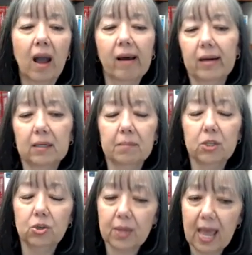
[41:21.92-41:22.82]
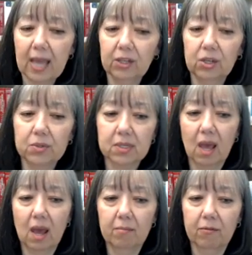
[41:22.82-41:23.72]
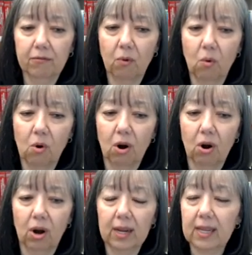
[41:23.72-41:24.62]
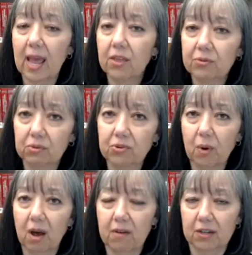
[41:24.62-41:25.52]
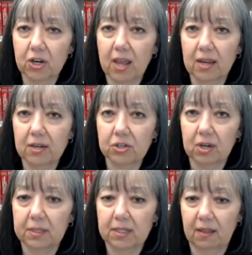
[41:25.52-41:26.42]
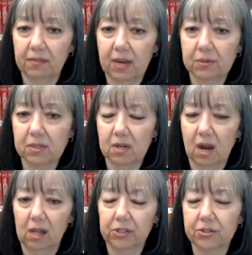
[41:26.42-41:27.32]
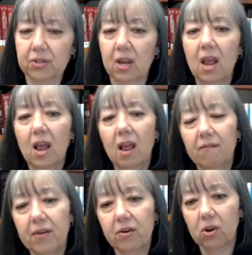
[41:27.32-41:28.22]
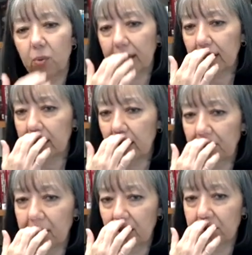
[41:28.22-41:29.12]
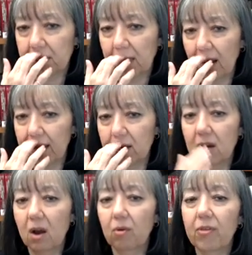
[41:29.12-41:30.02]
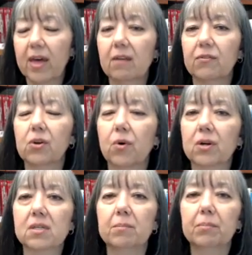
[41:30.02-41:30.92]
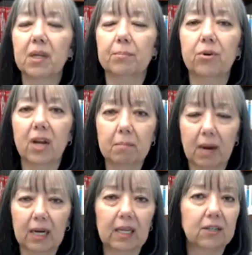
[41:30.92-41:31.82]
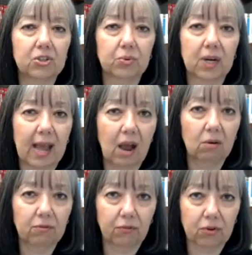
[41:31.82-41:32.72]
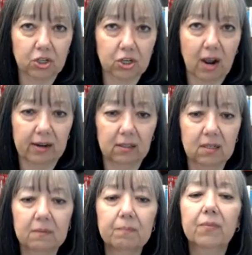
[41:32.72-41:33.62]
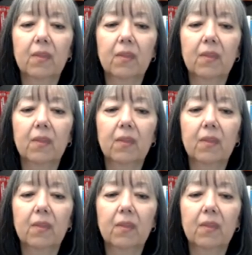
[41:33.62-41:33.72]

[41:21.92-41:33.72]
Um, you can use them for K through 12 education up to $10,000. Very quickly on the other side, know that if you are simply putting money into an account for a child,